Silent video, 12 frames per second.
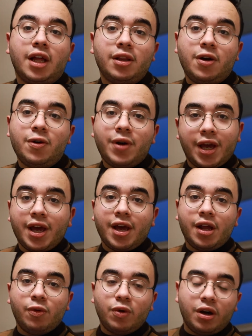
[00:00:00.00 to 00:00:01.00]
Hello
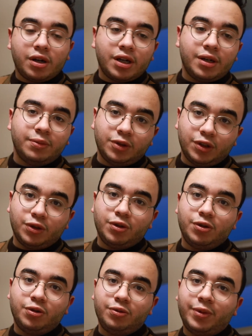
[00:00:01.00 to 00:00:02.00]
and welcome
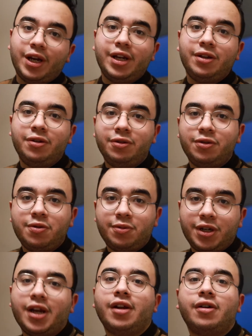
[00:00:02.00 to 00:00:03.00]
to my
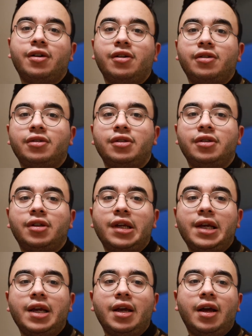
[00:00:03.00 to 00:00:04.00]
YouTube channel.
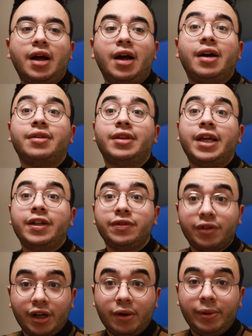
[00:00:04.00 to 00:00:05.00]
Thanks
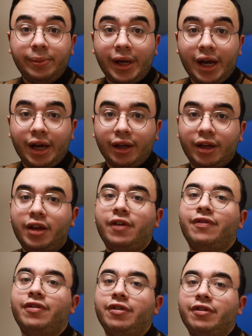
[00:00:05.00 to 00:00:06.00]
for coming back
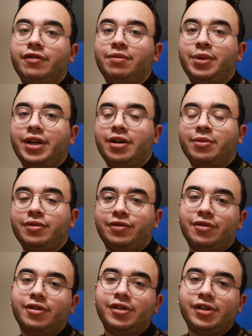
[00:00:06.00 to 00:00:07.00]
if you've been here
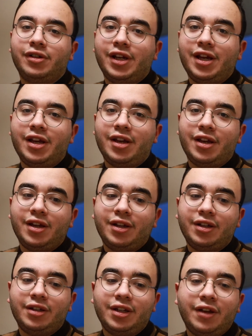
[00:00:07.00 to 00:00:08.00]
before,
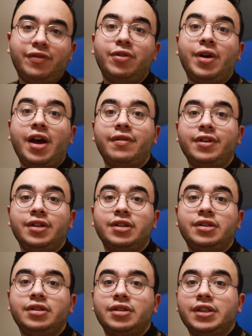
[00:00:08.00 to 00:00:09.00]
and if you haven't,
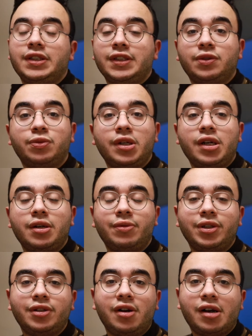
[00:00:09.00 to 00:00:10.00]
this is where
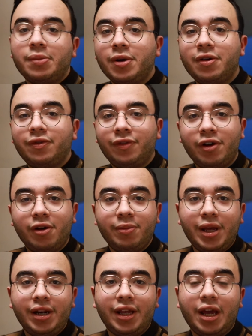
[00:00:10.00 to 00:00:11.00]
we talk about
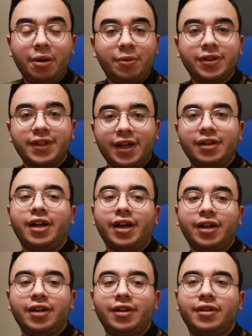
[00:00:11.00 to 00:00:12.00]
film and cameras I
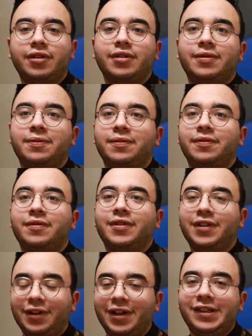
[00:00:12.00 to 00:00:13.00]
like.
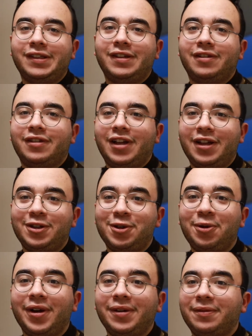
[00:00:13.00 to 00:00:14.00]
So let's get
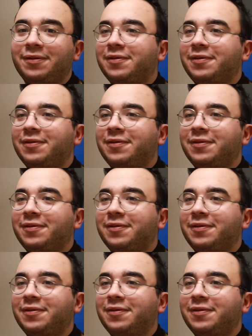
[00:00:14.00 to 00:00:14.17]
to it.